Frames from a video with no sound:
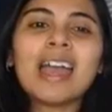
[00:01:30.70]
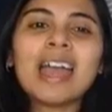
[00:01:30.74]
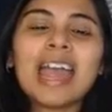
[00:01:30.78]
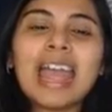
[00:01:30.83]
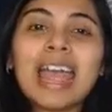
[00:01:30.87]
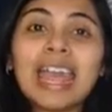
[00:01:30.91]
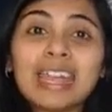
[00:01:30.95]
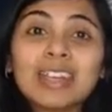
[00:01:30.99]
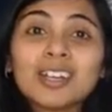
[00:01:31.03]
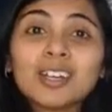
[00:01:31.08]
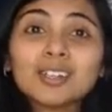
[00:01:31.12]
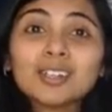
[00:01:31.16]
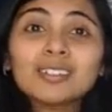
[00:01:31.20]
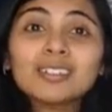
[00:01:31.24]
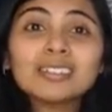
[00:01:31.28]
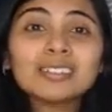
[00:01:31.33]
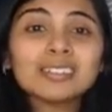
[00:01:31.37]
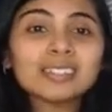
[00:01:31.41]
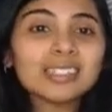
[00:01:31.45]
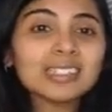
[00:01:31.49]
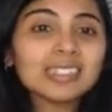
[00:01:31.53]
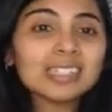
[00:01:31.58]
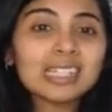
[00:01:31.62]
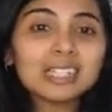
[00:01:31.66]
anger
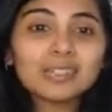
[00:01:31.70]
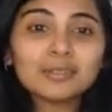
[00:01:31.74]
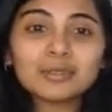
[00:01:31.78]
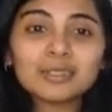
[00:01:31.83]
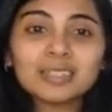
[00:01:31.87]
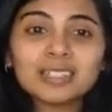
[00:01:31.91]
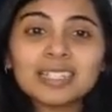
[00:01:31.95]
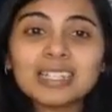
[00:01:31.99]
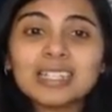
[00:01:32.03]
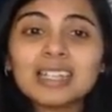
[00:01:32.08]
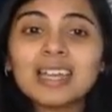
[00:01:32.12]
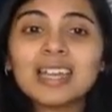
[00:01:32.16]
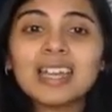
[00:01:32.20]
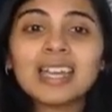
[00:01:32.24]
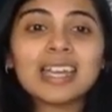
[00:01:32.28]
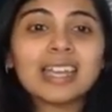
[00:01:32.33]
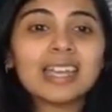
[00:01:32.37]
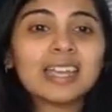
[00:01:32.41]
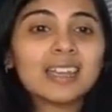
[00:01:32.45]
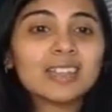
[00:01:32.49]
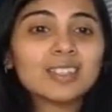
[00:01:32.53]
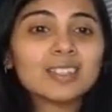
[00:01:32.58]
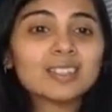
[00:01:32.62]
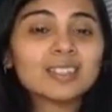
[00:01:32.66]
literally
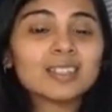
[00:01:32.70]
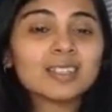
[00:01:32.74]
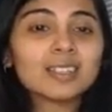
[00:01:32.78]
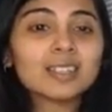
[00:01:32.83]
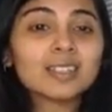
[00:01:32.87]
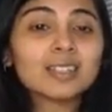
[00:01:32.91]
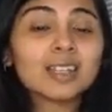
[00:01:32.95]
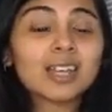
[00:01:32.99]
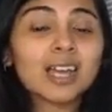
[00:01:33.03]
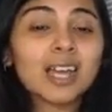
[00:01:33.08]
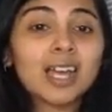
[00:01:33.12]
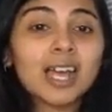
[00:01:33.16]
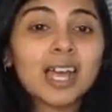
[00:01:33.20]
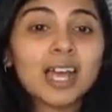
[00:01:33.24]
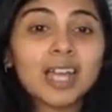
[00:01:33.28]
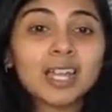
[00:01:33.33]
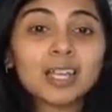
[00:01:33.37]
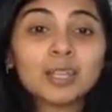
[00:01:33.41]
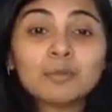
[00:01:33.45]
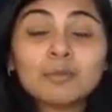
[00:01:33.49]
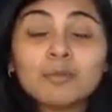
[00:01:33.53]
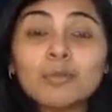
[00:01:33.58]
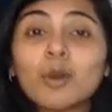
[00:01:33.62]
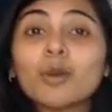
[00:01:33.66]
is
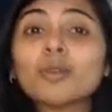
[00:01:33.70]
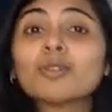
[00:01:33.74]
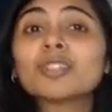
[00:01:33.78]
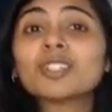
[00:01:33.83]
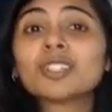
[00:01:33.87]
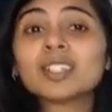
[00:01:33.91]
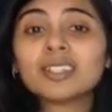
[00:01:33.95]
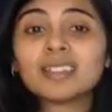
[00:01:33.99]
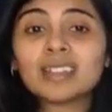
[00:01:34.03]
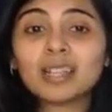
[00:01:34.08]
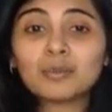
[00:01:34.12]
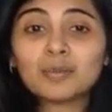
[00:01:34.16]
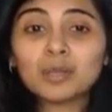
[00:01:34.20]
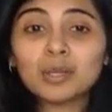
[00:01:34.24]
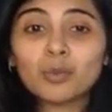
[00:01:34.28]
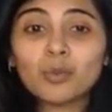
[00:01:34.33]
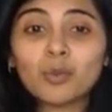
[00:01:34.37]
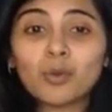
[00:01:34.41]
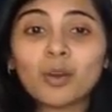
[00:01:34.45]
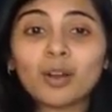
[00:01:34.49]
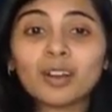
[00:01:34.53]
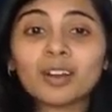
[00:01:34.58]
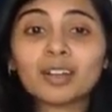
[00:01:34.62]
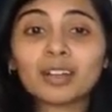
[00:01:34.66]
an emotion that we
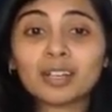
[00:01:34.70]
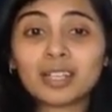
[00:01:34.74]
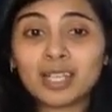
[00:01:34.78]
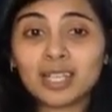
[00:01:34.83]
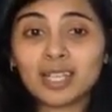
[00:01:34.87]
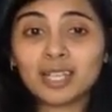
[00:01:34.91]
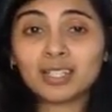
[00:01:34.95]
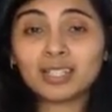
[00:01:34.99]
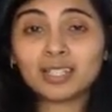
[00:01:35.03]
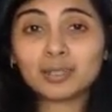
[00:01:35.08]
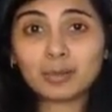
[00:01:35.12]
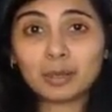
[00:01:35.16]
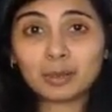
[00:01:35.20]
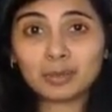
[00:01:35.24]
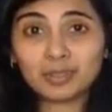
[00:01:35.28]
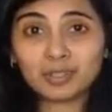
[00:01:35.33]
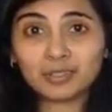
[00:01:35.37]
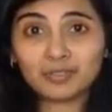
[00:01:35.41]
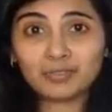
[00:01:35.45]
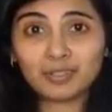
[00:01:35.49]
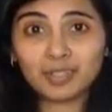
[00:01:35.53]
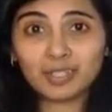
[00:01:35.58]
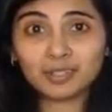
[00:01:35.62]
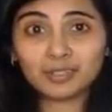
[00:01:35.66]
want our kids to be able to
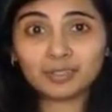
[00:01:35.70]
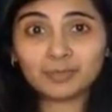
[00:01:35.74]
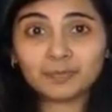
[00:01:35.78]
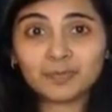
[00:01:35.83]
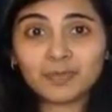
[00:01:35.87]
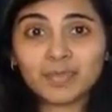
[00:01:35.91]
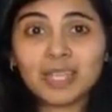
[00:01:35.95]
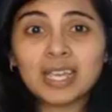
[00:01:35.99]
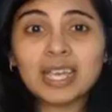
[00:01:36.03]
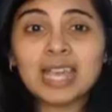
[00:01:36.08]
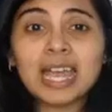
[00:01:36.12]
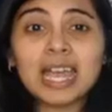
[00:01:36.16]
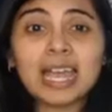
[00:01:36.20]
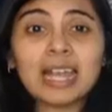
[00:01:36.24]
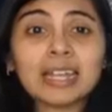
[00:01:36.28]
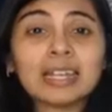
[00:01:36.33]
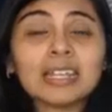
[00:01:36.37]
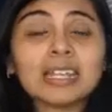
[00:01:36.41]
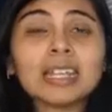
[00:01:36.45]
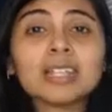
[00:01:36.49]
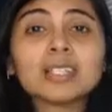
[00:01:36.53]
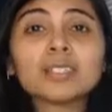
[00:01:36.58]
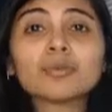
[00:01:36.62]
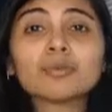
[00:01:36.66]
feel.
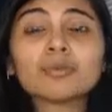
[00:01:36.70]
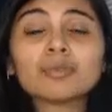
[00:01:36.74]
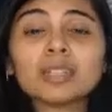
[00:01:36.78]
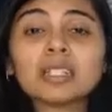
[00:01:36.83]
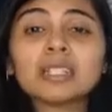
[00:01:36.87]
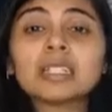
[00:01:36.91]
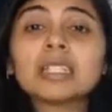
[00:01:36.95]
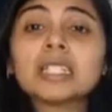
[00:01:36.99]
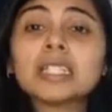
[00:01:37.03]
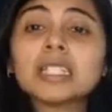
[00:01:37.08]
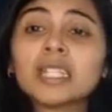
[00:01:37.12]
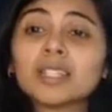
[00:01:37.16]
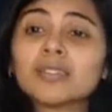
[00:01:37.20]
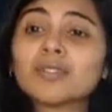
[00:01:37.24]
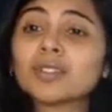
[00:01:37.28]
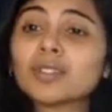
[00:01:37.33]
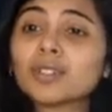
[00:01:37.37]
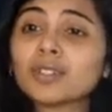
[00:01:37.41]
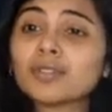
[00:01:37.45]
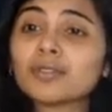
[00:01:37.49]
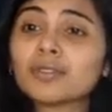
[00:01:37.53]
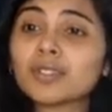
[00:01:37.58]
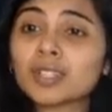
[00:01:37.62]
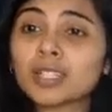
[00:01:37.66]
And it's really
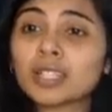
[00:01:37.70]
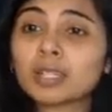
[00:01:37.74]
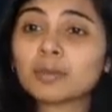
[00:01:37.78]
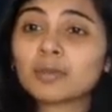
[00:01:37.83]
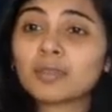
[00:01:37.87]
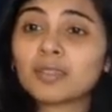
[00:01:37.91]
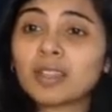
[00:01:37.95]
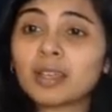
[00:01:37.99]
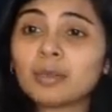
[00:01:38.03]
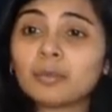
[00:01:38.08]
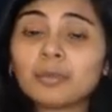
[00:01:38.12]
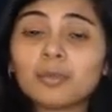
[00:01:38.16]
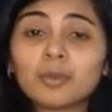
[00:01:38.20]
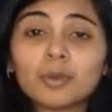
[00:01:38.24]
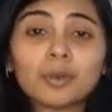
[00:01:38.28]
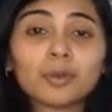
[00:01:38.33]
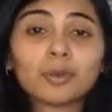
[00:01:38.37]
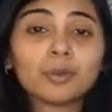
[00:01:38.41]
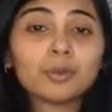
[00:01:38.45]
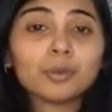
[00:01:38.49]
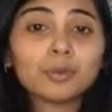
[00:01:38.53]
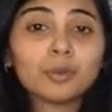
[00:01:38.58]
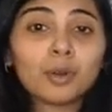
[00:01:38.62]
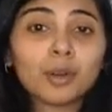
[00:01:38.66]
difficult for some of them
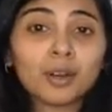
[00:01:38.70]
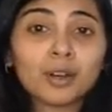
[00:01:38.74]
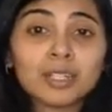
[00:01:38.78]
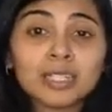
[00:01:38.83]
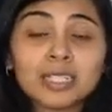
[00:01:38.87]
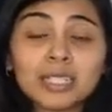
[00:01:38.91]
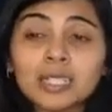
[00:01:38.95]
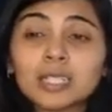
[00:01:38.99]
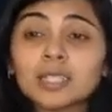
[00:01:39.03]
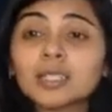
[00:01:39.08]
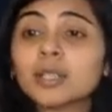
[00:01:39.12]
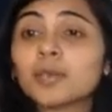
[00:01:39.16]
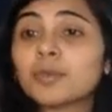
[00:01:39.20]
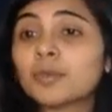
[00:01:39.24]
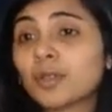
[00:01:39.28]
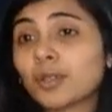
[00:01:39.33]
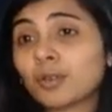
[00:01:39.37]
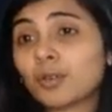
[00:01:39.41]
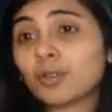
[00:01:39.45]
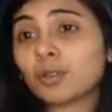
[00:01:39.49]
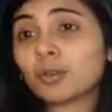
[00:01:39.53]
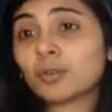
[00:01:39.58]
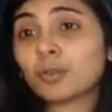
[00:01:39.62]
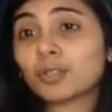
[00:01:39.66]
who are dealing with
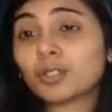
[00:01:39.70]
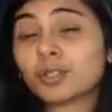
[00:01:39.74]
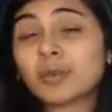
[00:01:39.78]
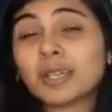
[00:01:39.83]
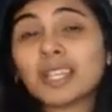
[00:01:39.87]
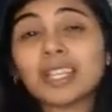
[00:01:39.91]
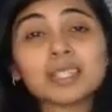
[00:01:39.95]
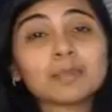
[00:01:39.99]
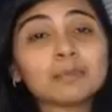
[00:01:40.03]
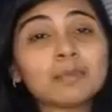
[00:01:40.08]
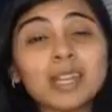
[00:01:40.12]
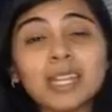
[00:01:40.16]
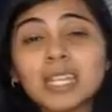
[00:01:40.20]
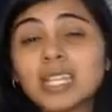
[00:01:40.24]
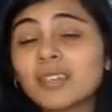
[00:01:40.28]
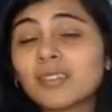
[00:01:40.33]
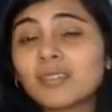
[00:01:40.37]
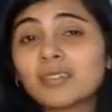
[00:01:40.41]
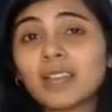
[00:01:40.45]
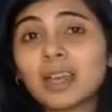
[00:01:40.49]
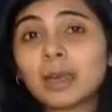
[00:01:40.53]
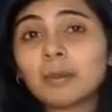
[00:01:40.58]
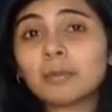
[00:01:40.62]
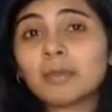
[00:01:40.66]
hormones because many
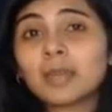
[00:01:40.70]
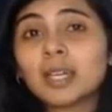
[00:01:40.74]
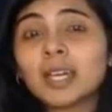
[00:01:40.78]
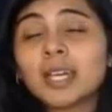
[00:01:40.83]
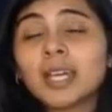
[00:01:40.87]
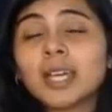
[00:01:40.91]
of them